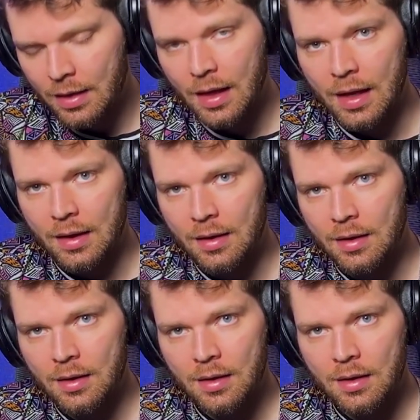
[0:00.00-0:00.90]

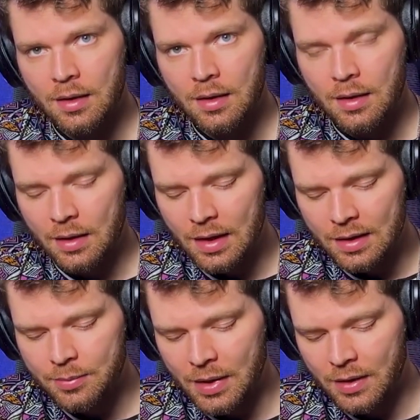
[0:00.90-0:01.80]
than
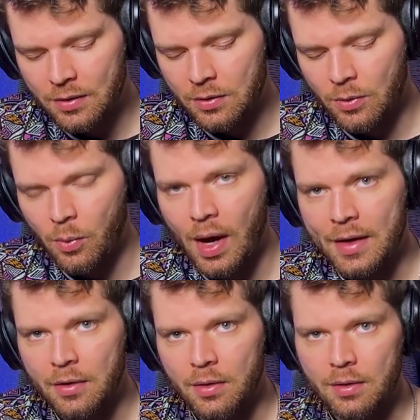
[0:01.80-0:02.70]
this because there's a
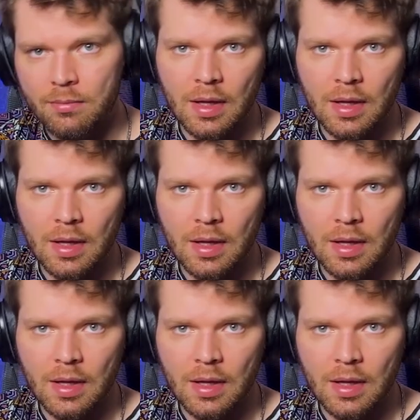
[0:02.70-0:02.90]
wider,